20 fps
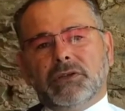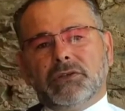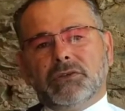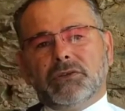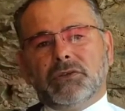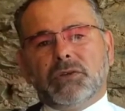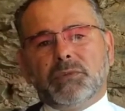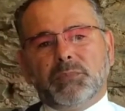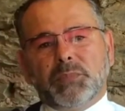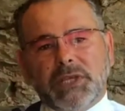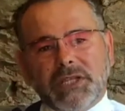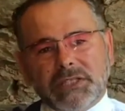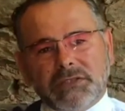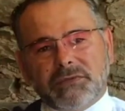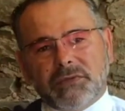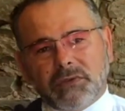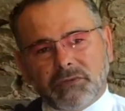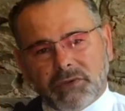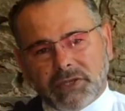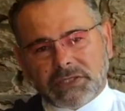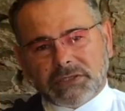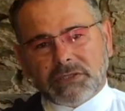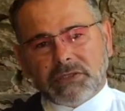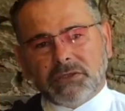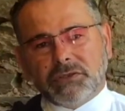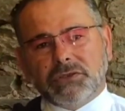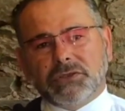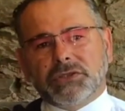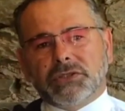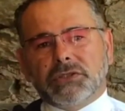to the peaceful
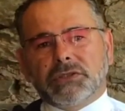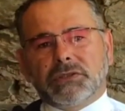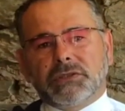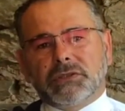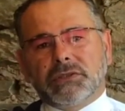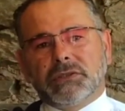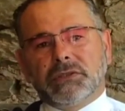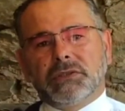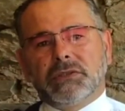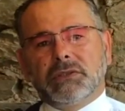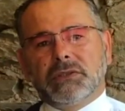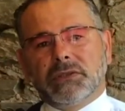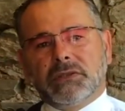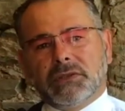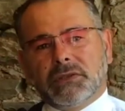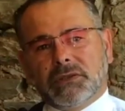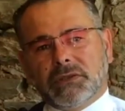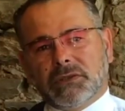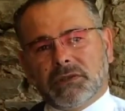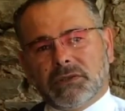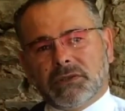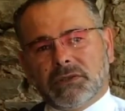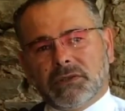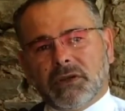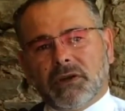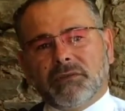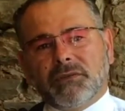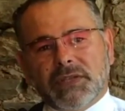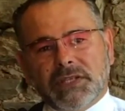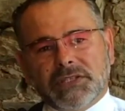resolution
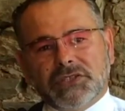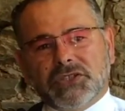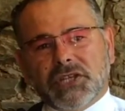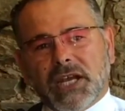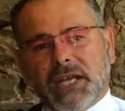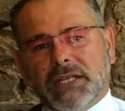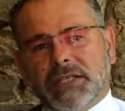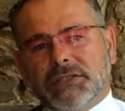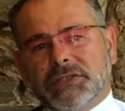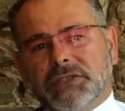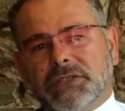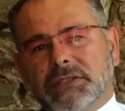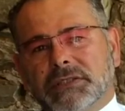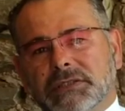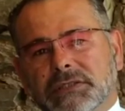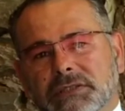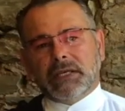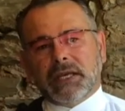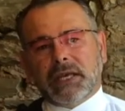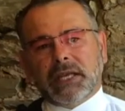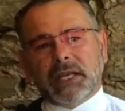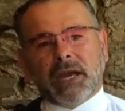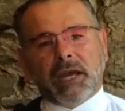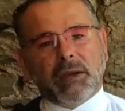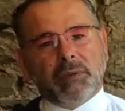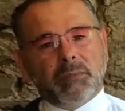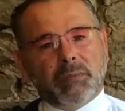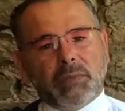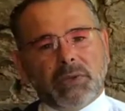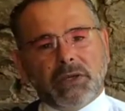of these challenges. And
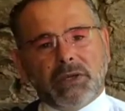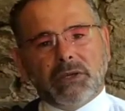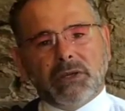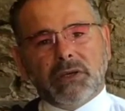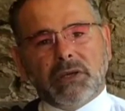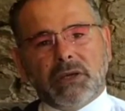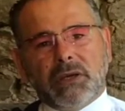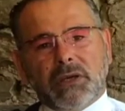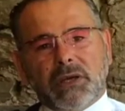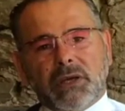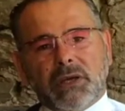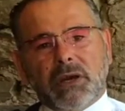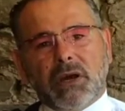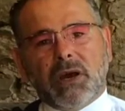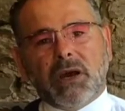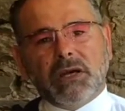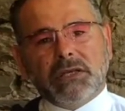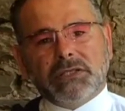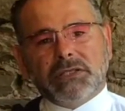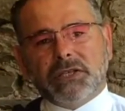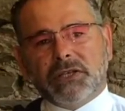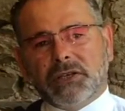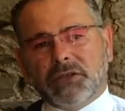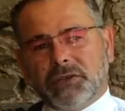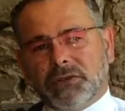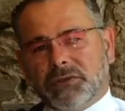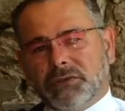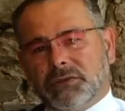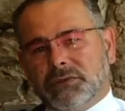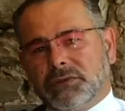I'm asking
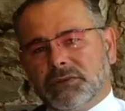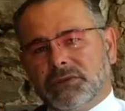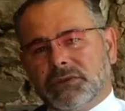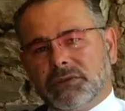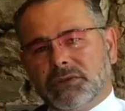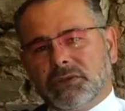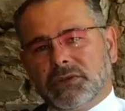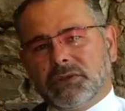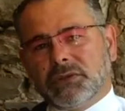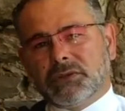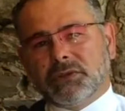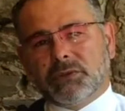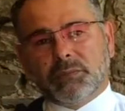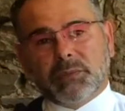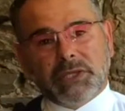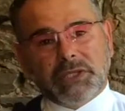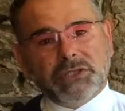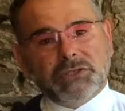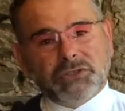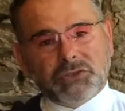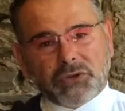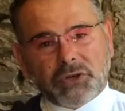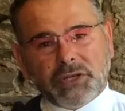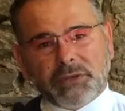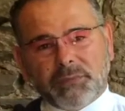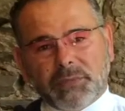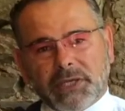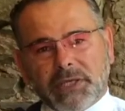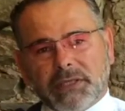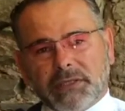you to please
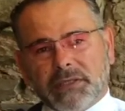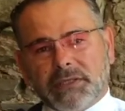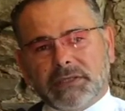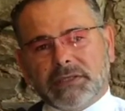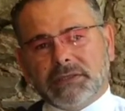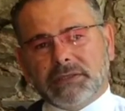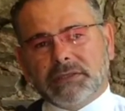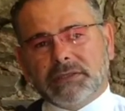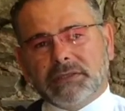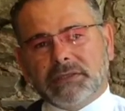join me in this.